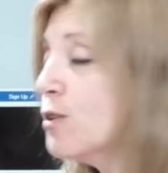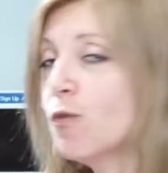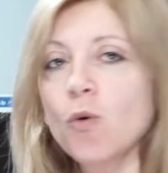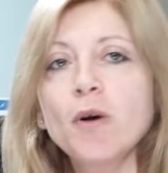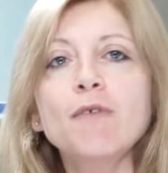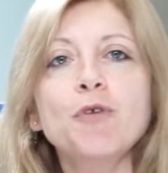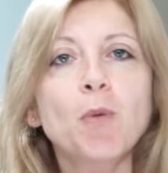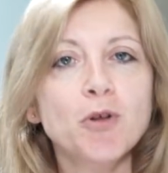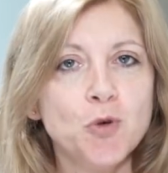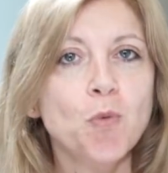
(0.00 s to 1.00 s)
of all, if you
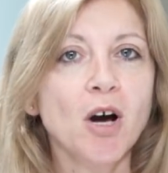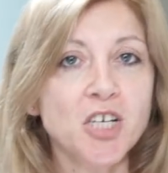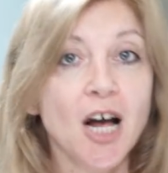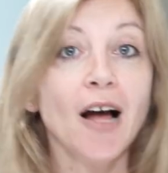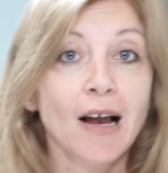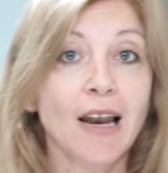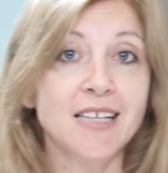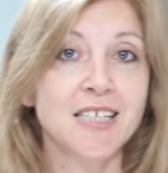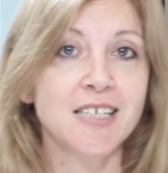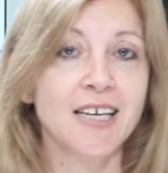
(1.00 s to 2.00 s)
want to watch our
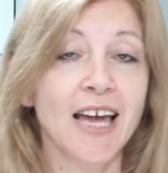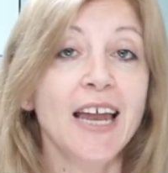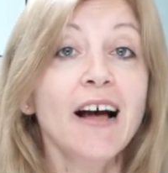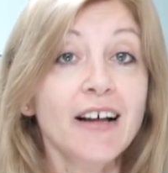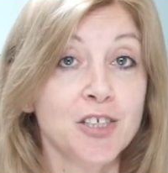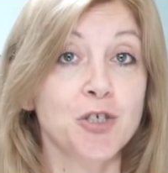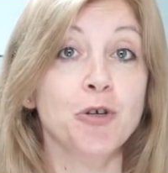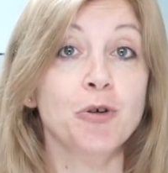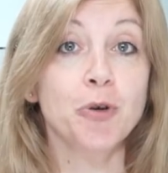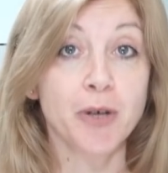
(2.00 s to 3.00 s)
classes again, as you
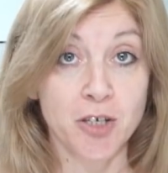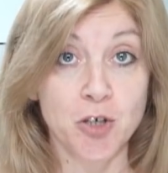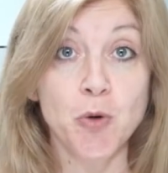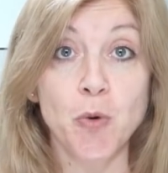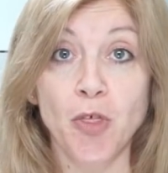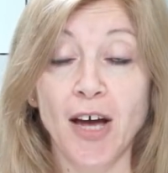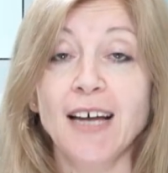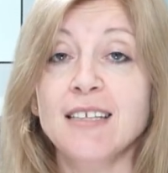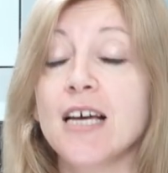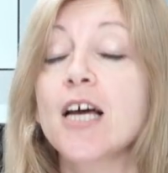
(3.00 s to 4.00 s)
know, you can do
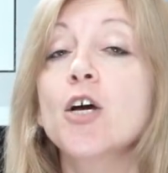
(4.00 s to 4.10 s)
that.